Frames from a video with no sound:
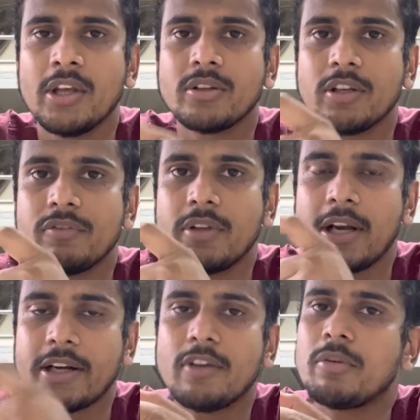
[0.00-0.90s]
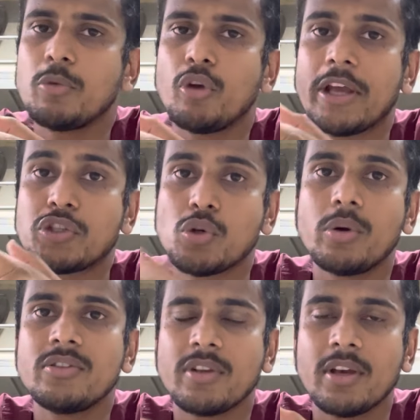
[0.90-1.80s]
So if the letter from your
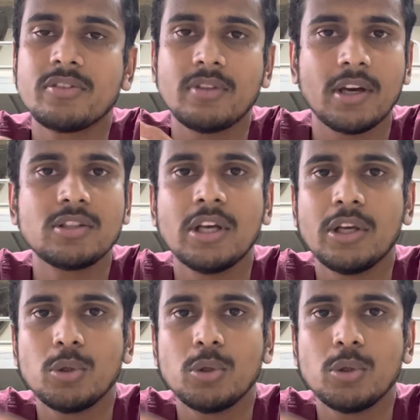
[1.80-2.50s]
HOD says that